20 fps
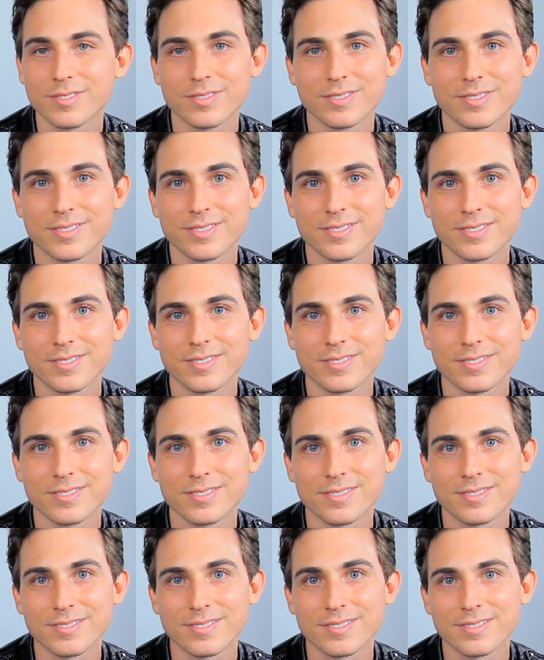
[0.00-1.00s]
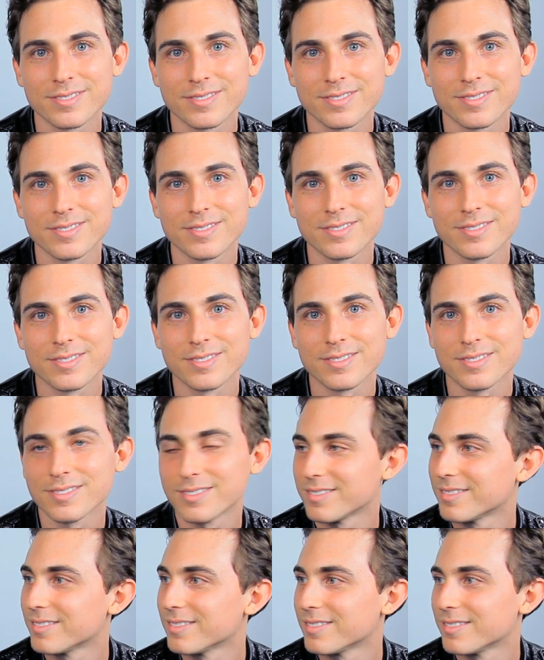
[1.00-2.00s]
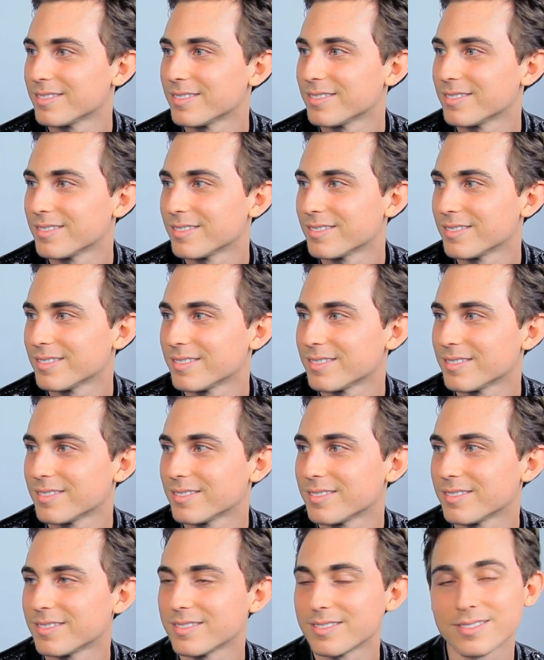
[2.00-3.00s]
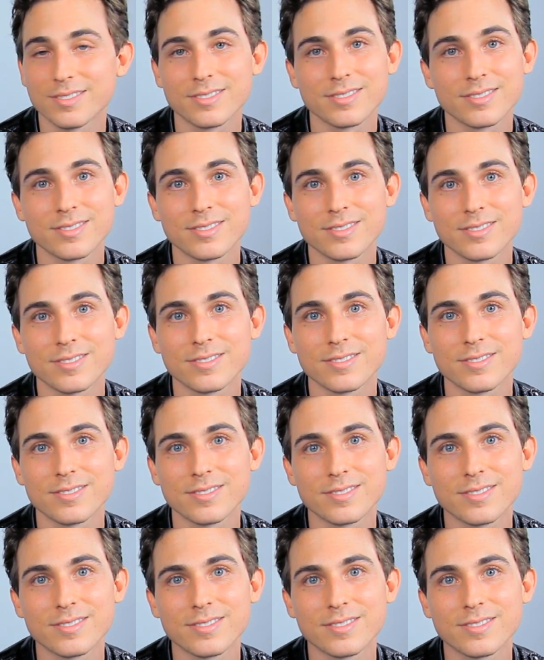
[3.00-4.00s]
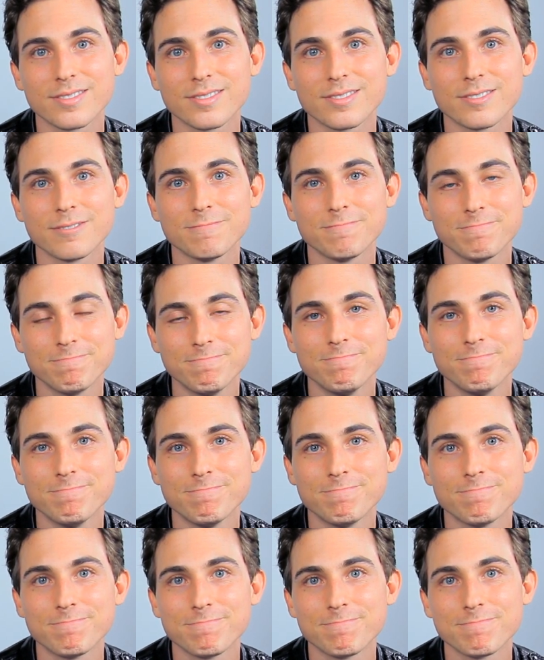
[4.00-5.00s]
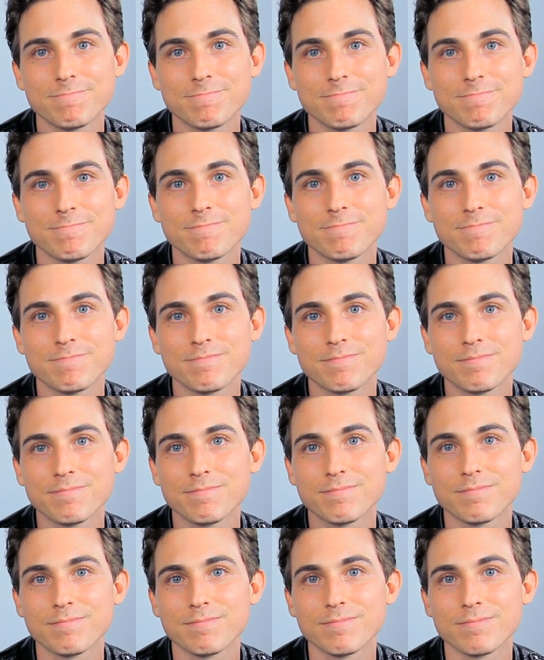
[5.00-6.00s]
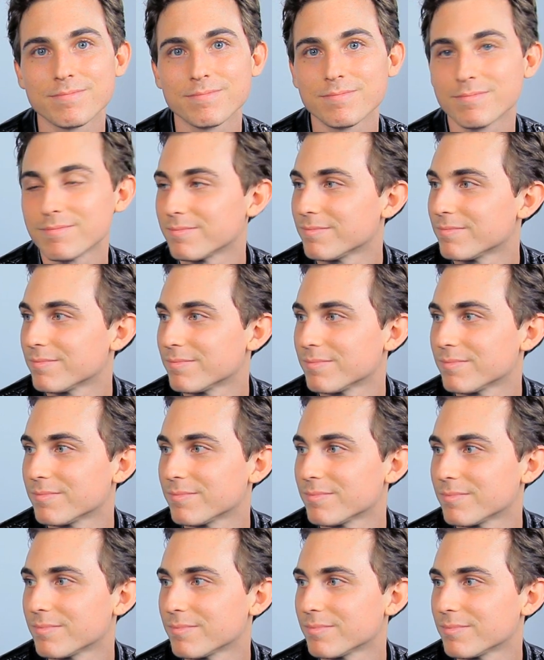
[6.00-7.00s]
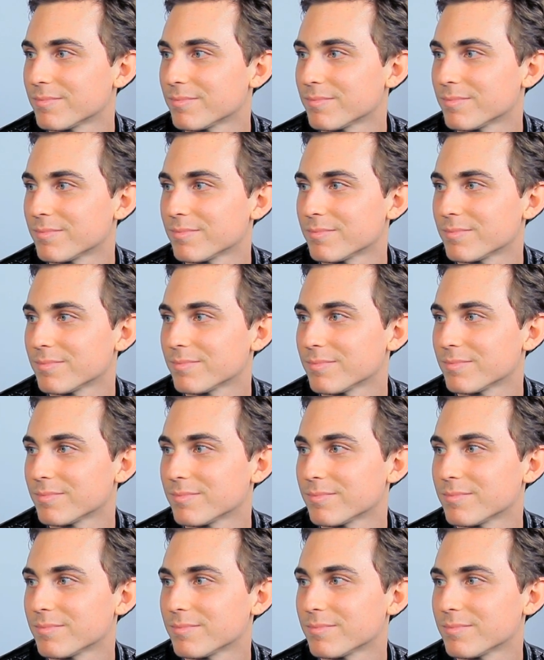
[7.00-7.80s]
[no speech]